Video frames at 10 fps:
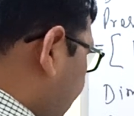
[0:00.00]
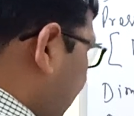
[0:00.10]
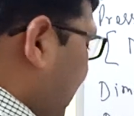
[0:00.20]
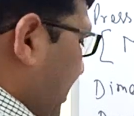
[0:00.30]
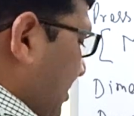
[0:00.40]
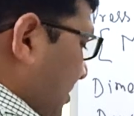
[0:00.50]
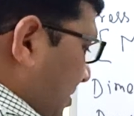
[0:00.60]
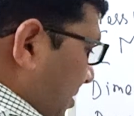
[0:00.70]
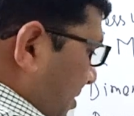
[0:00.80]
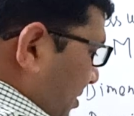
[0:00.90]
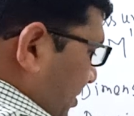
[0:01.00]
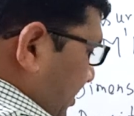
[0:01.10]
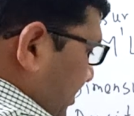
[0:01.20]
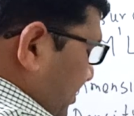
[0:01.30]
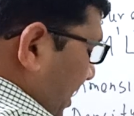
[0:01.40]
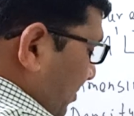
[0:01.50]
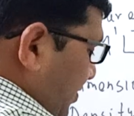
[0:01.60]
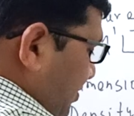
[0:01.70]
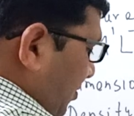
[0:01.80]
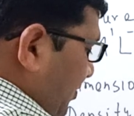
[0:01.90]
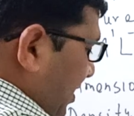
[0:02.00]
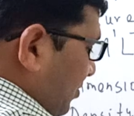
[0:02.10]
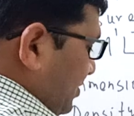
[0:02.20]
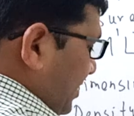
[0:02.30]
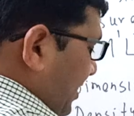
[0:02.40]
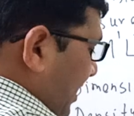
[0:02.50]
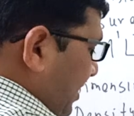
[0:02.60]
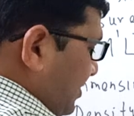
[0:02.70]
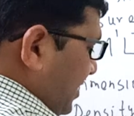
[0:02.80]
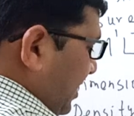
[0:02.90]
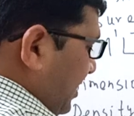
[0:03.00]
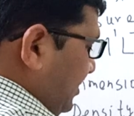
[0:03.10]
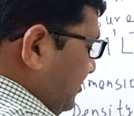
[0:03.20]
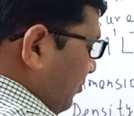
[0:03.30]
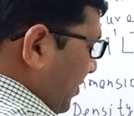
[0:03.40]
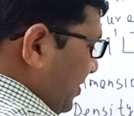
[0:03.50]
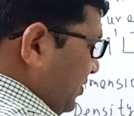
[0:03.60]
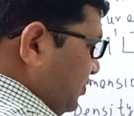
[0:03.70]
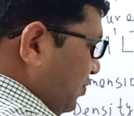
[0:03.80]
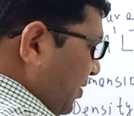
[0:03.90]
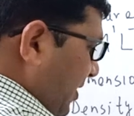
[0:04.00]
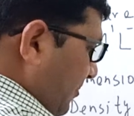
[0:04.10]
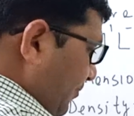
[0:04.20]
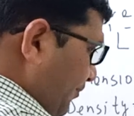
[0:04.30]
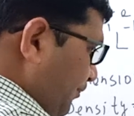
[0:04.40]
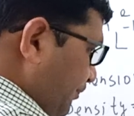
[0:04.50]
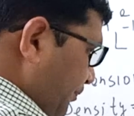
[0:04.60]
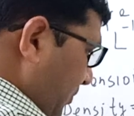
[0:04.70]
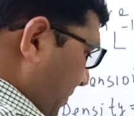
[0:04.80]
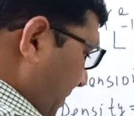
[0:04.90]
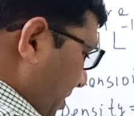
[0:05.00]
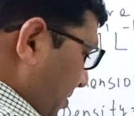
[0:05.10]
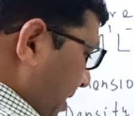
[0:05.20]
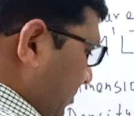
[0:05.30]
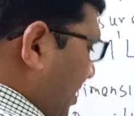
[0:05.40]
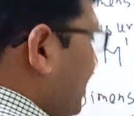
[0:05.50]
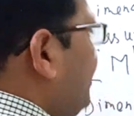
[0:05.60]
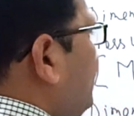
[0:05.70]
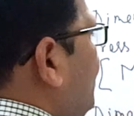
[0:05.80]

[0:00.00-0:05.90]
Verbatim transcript: t, the dimension of t on the right hand side is minus 2a. And minus